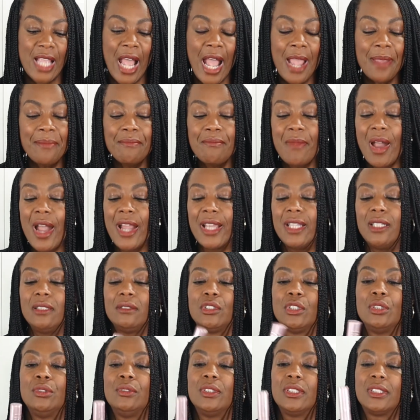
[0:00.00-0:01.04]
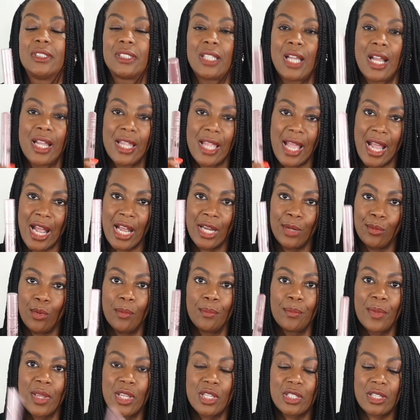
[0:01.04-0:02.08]
I might do the Sky High
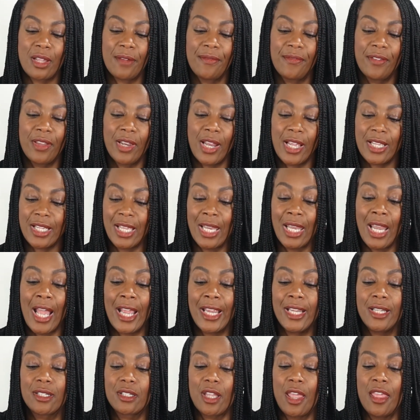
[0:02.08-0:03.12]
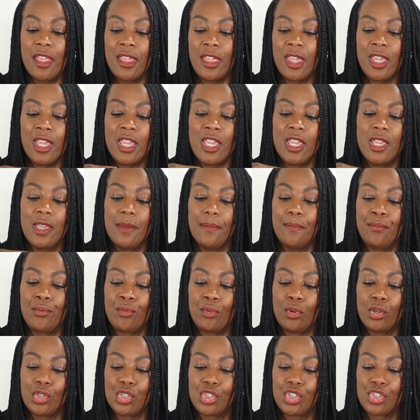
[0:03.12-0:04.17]
one because I feel like I liked the
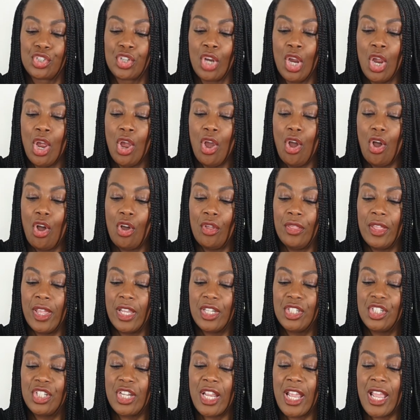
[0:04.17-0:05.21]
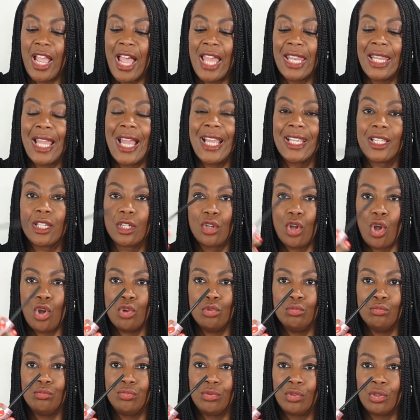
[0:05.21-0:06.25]
brush on this. Yeah, I like a
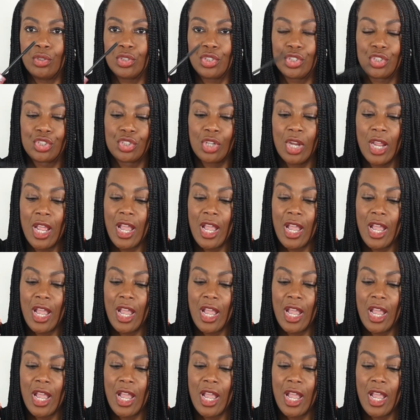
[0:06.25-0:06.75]
comb brush.